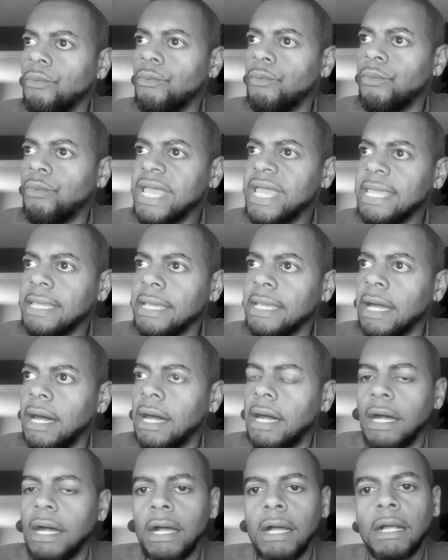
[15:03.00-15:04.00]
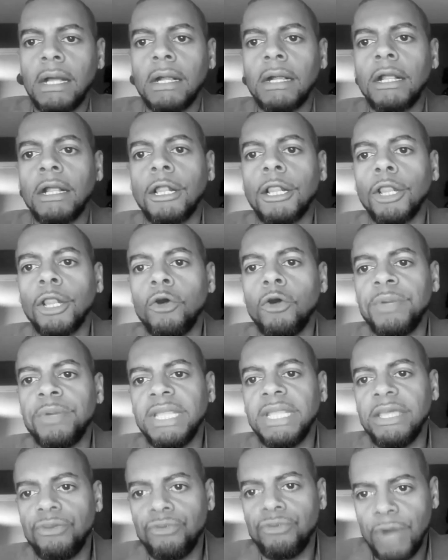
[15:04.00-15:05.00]
We are
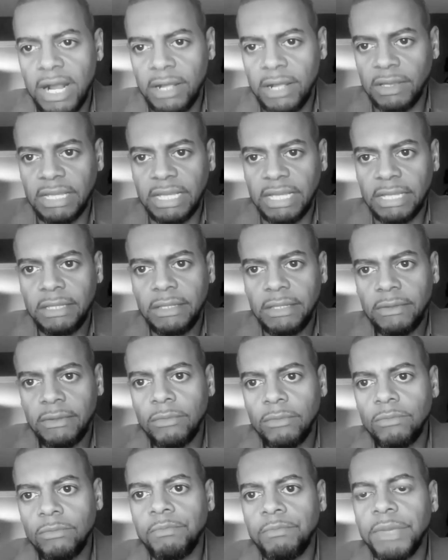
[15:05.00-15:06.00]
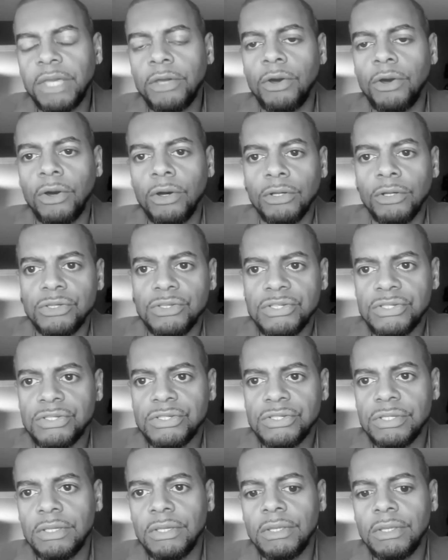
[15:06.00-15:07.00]
globally grounded
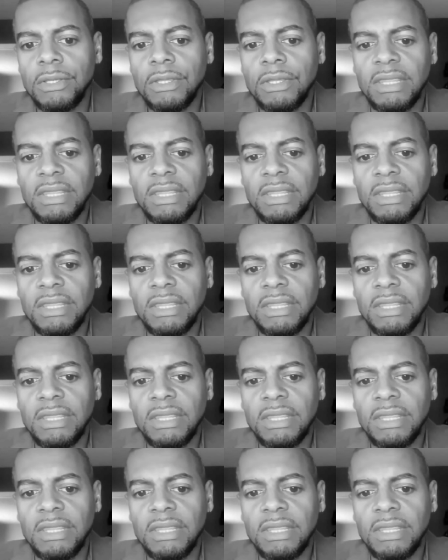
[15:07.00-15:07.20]
because